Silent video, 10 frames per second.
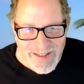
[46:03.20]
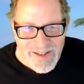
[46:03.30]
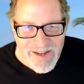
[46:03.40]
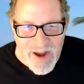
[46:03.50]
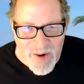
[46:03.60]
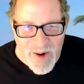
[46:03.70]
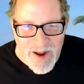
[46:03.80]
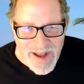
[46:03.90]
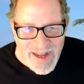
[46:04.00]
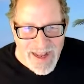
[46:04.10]
You know,
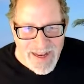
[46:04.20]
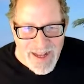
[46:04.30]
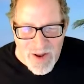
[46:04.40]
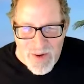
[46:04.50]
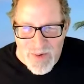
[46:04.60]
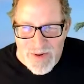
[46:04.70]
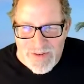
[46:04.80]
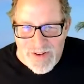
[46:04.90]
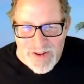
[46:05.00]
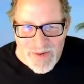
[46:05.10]
and
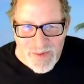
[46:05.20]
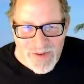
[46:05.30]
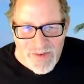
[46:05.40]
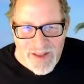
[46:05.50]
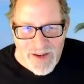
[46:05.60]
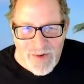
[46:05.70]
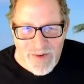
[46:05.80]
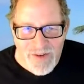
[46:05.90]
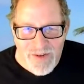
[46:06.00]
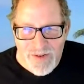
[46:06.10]
which which they
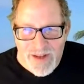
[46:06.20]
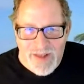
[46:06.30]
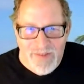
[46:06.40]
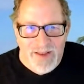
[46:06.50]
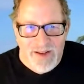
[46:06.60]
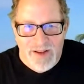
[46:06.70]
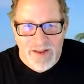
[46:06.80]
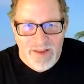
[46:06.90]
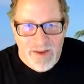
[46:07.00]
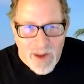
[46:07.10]
don't you don't have the
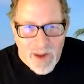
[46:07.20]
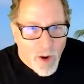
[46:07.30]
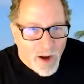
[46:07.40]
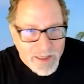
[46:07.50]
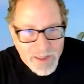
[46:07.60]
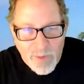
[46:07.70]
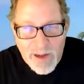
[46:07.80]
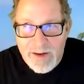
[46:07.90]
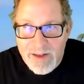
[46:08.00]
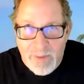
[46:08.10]
they're not walking
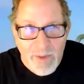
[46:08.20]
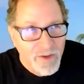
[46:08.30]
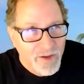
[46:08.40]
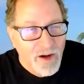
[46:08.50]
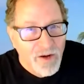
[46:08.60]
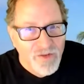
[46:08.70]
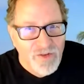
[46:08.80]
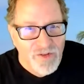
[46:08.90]
around in the middle of the culture.